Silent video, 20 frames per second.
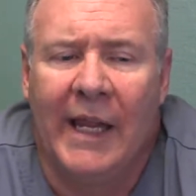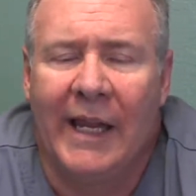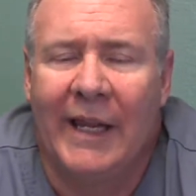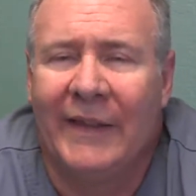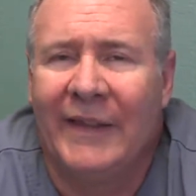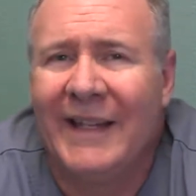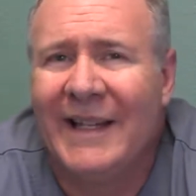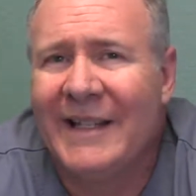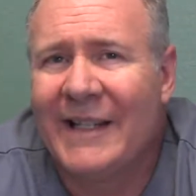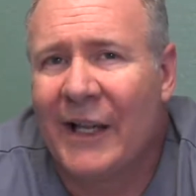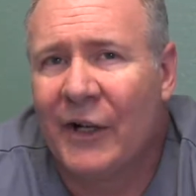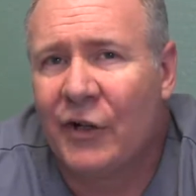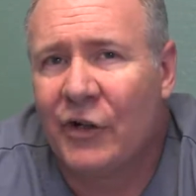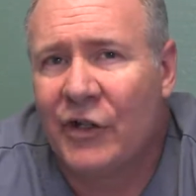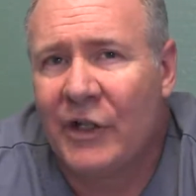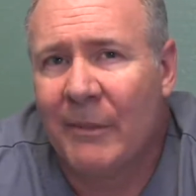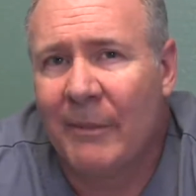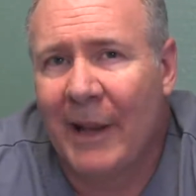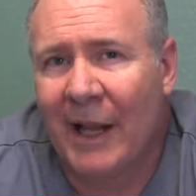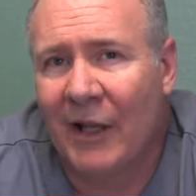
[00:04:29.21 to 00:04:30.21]
In these
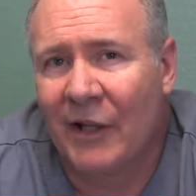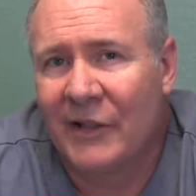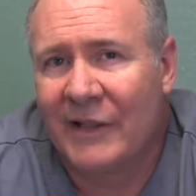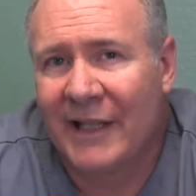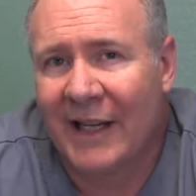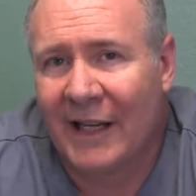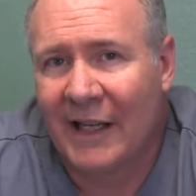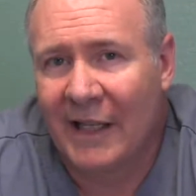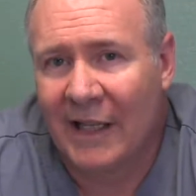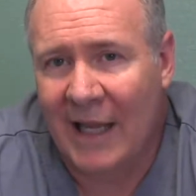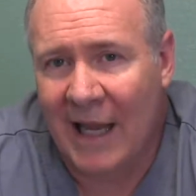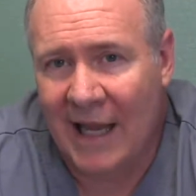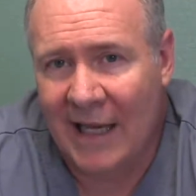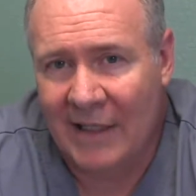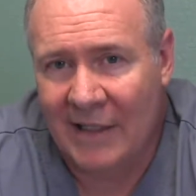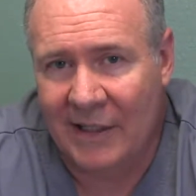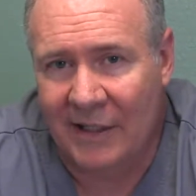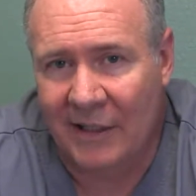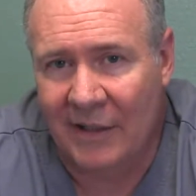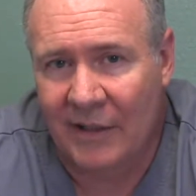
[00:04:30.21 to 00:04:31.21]
energy balancing
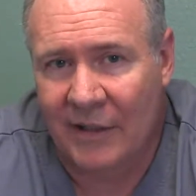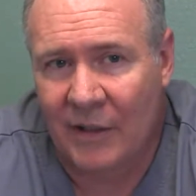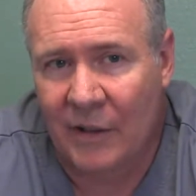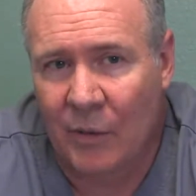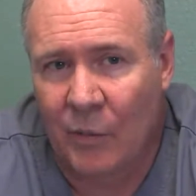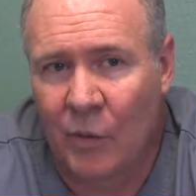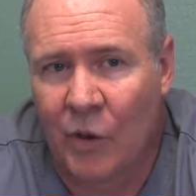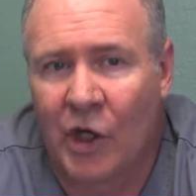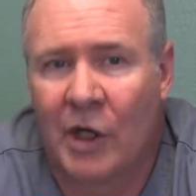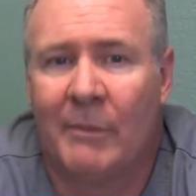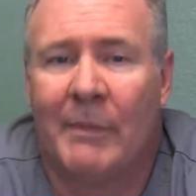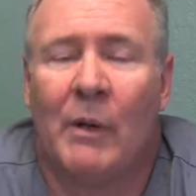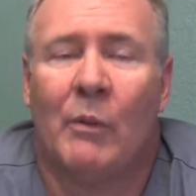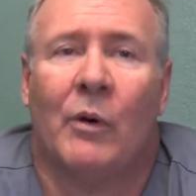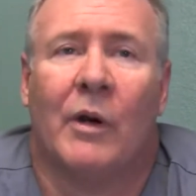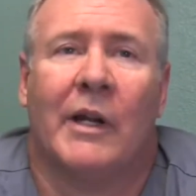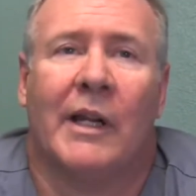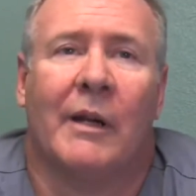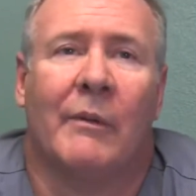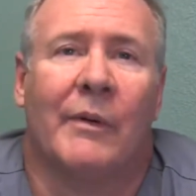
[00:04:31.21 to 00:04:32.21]
classes, we're going to be
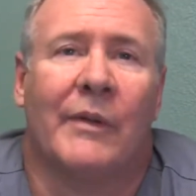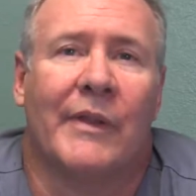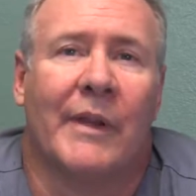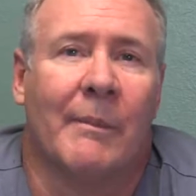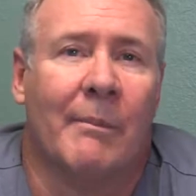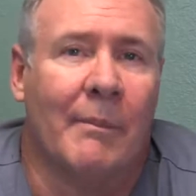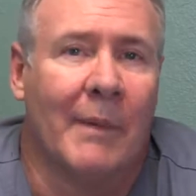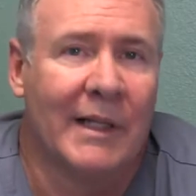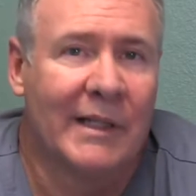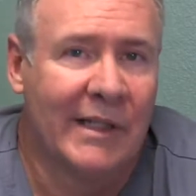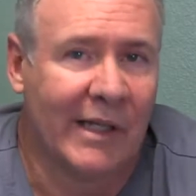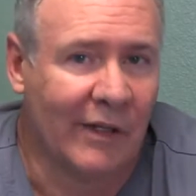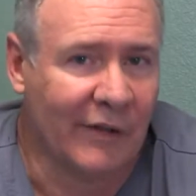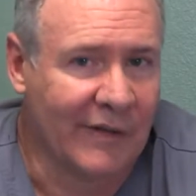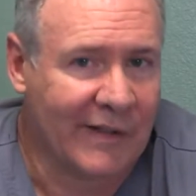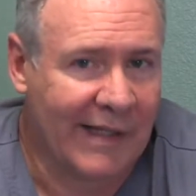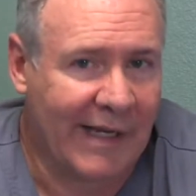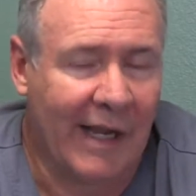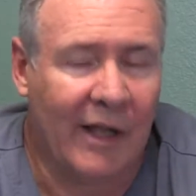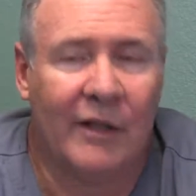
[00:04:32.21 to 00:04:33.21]
working with the
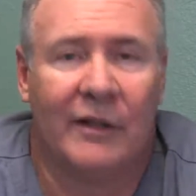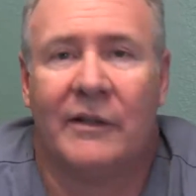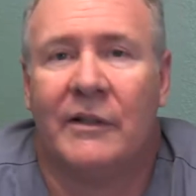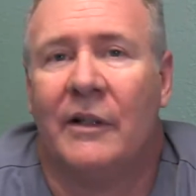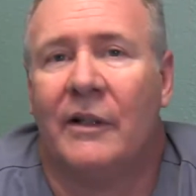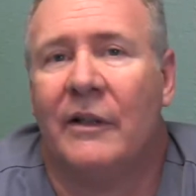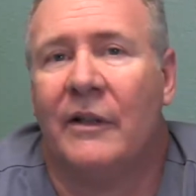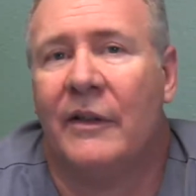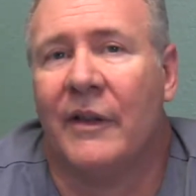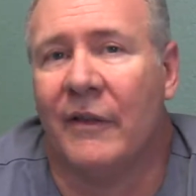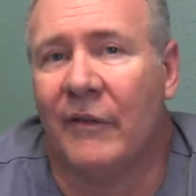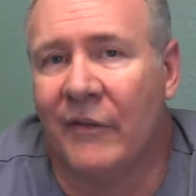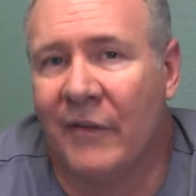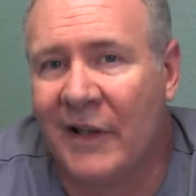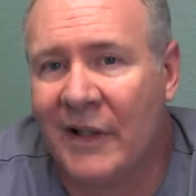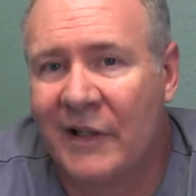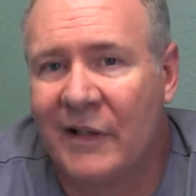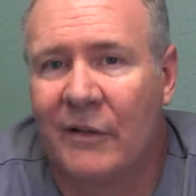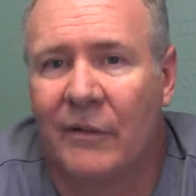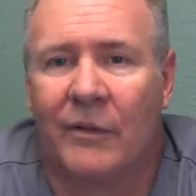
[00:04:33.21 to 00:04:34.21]
musculoskeletal, the
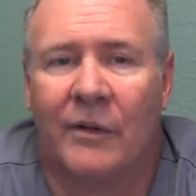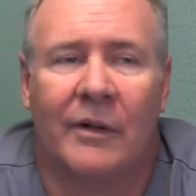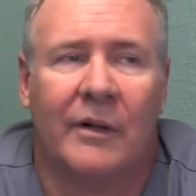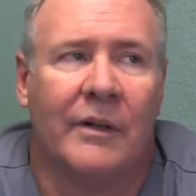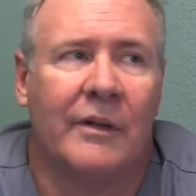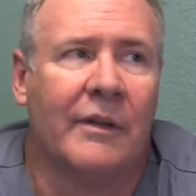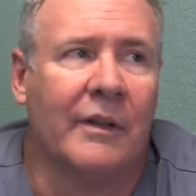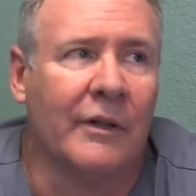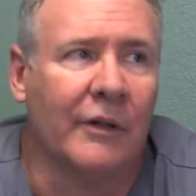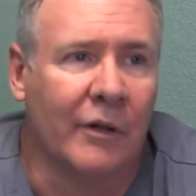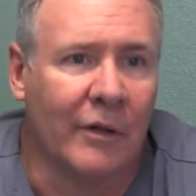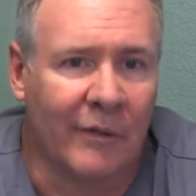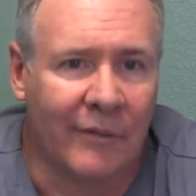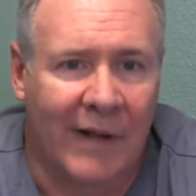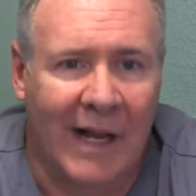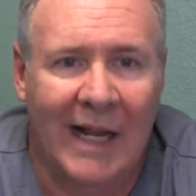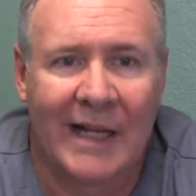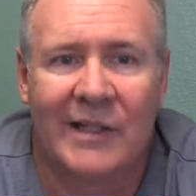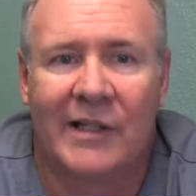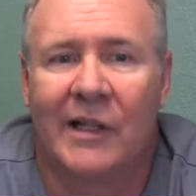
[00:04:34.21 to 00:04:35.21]
visceral, the
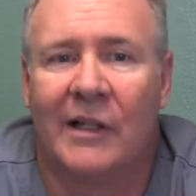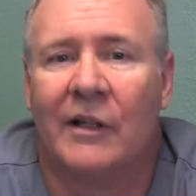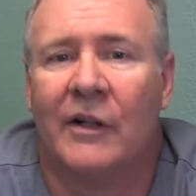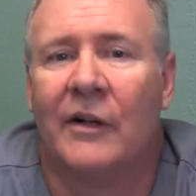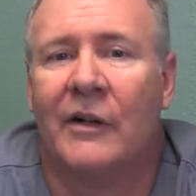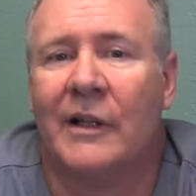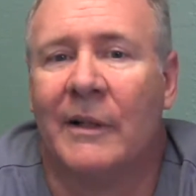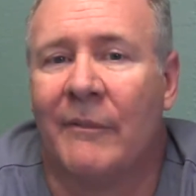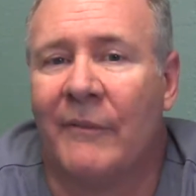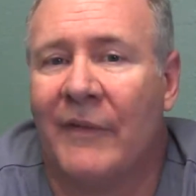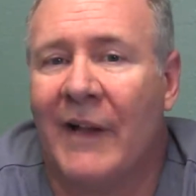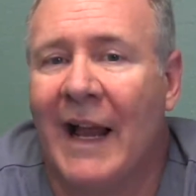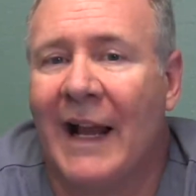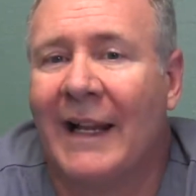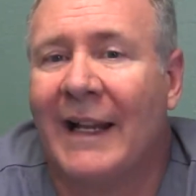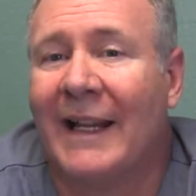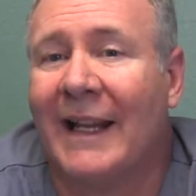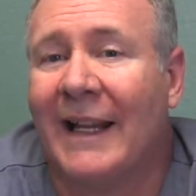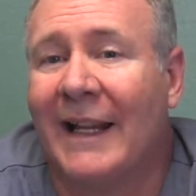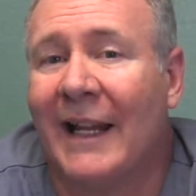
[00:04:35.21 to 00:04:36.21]
neurovascular,
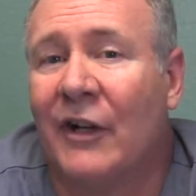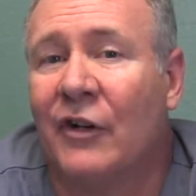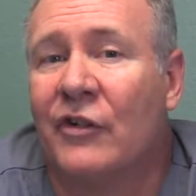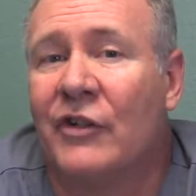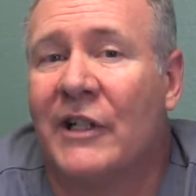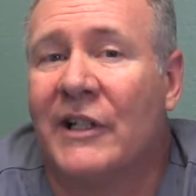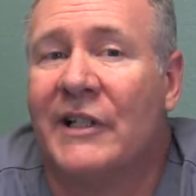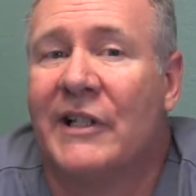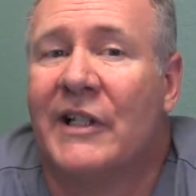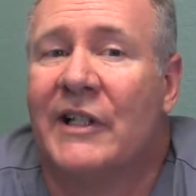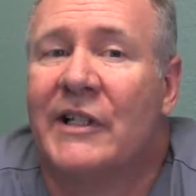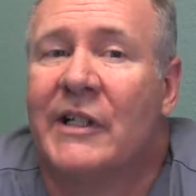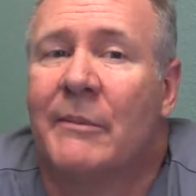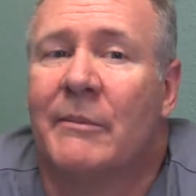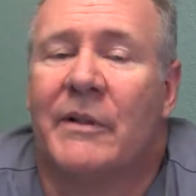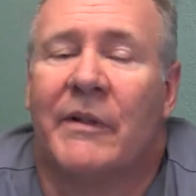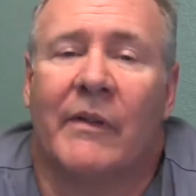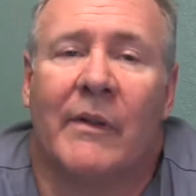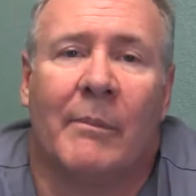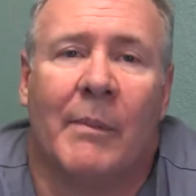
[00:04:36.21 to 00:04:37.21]
lymphatic, and energy
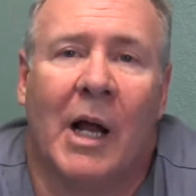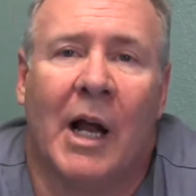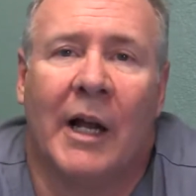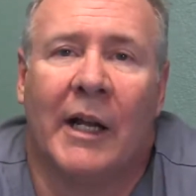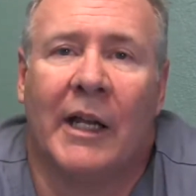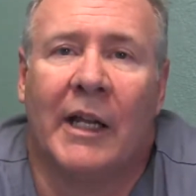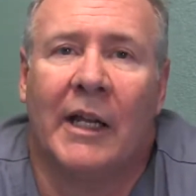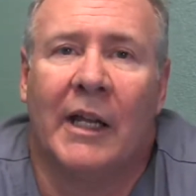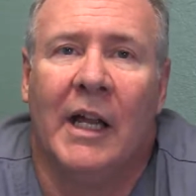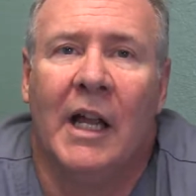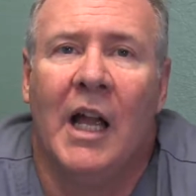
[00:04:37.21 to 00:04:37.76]
systems of the body,